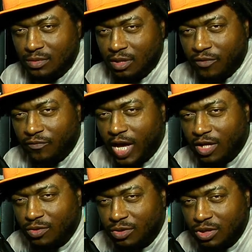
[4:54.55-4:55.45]
of
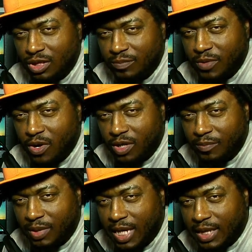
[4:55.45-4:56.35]
value to the American
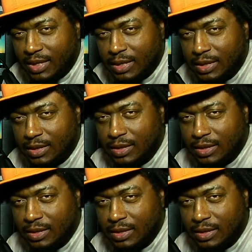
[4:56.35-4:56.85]
blacks.